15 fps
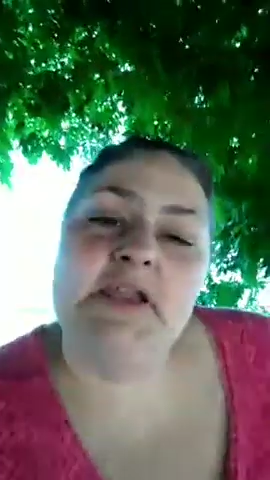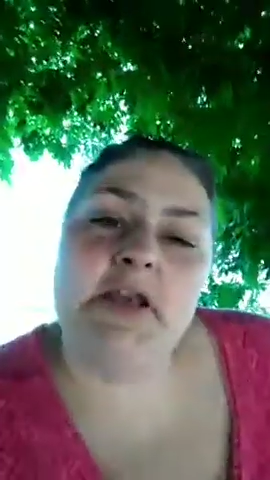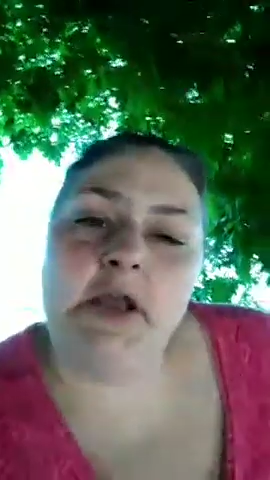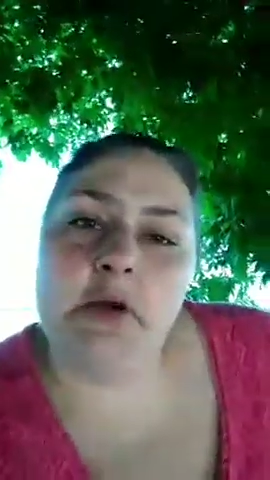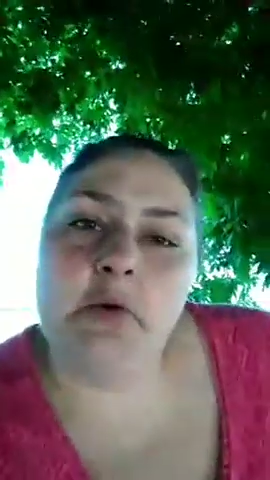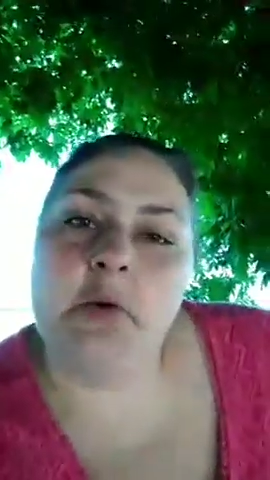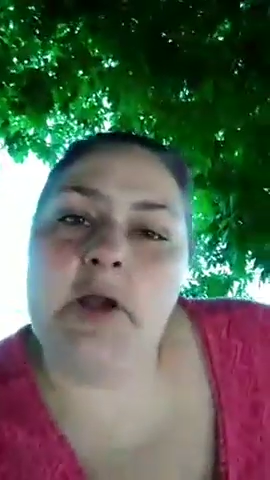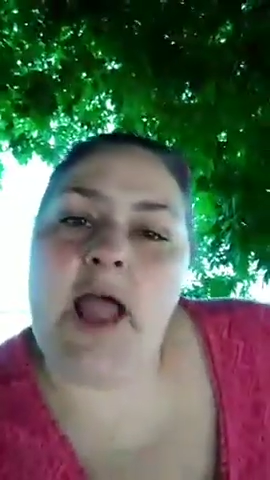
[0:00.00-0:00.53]
you
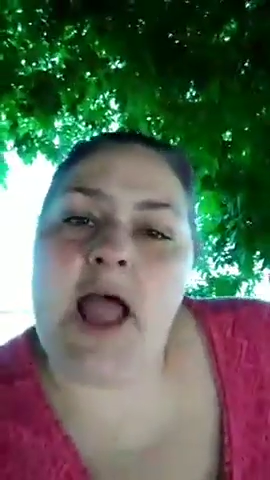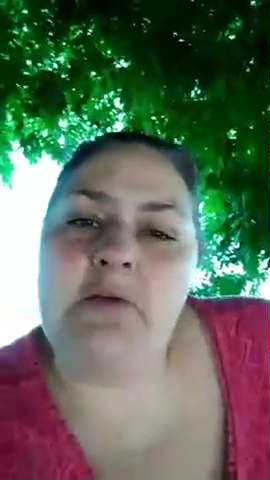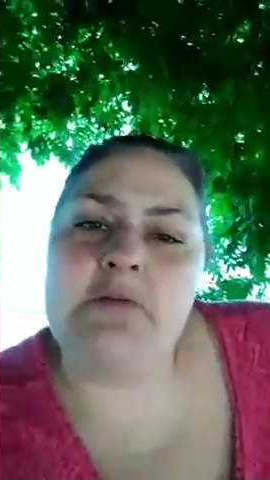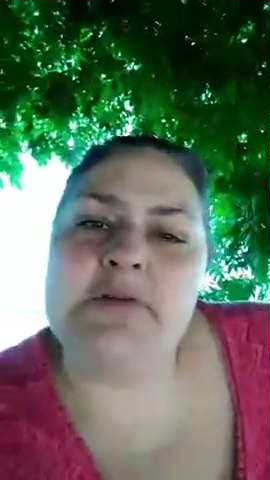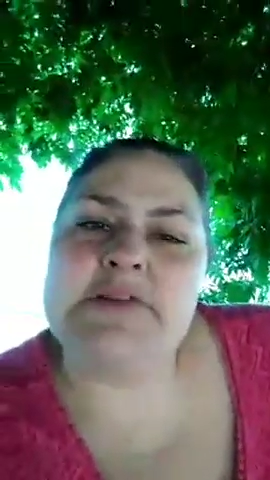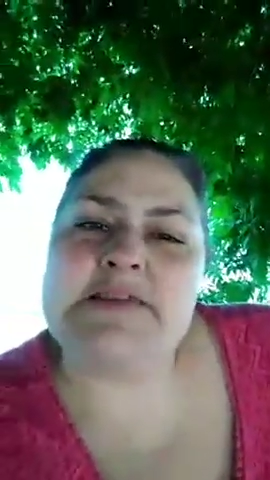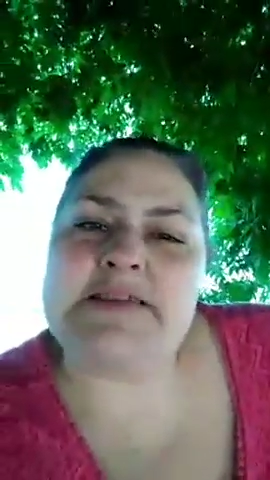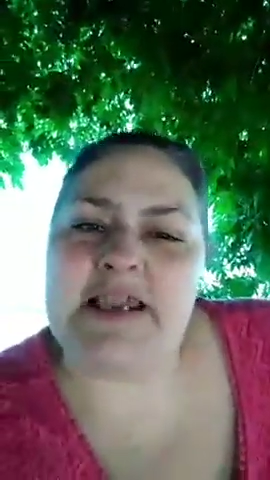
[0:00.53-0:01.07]
know, I
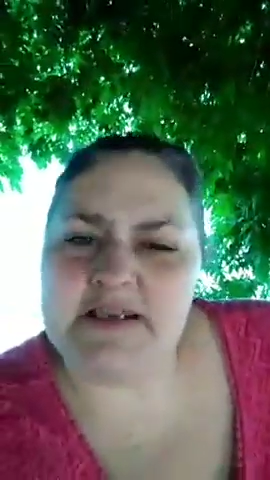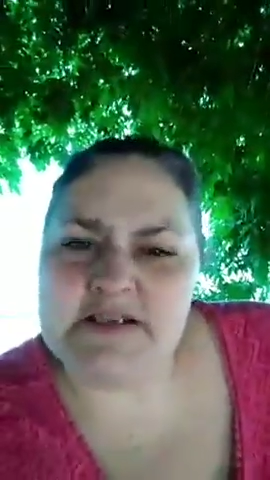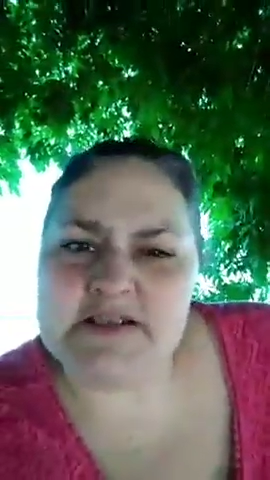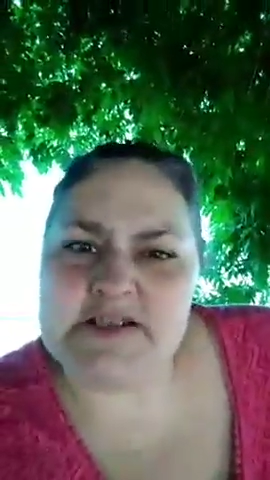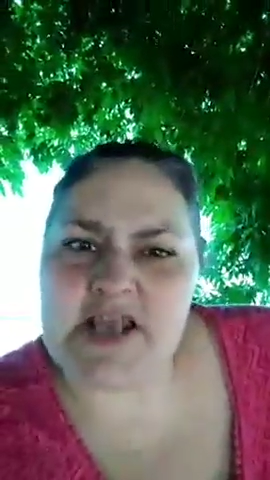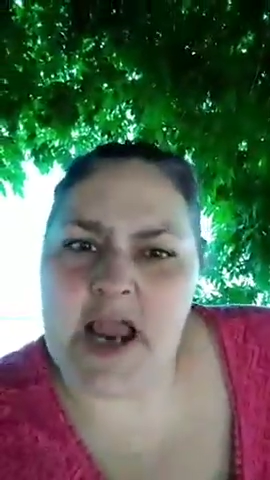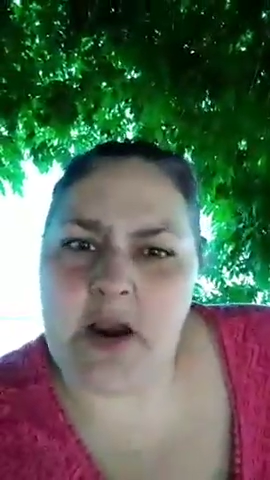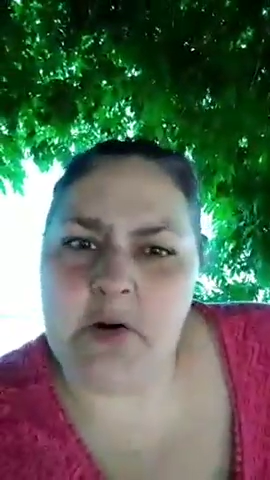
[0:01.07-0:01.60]
was taking a
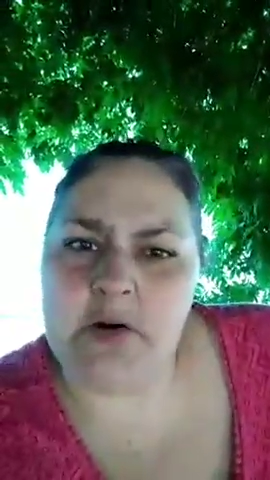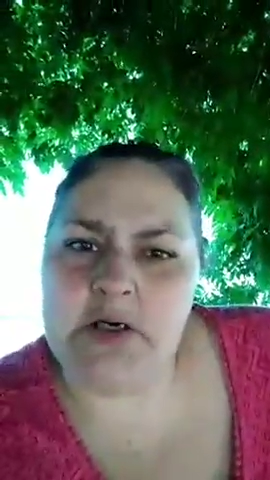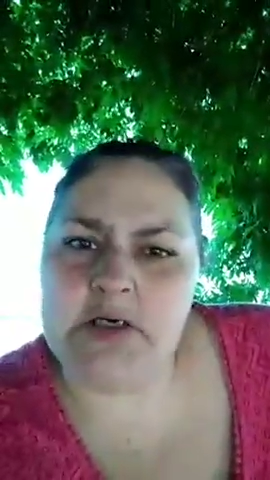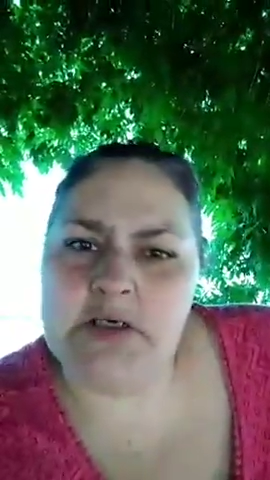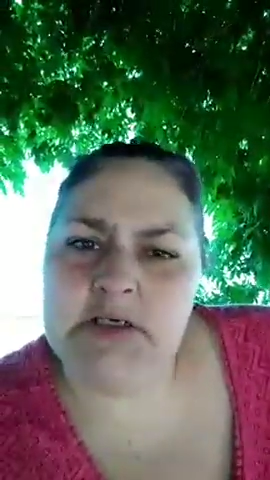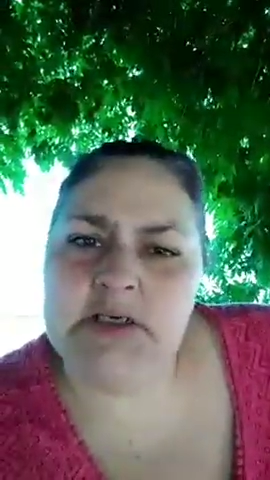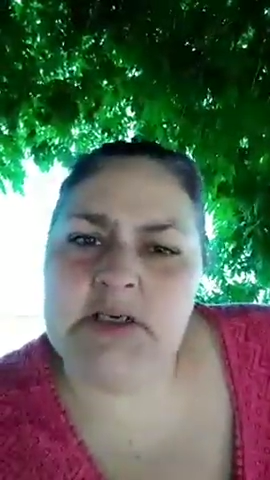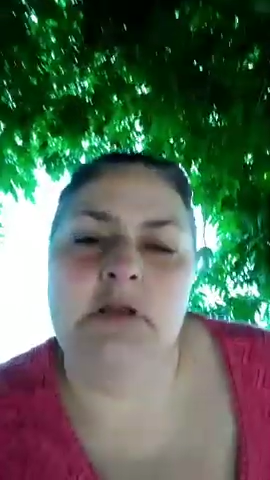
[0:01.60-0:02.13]
shower.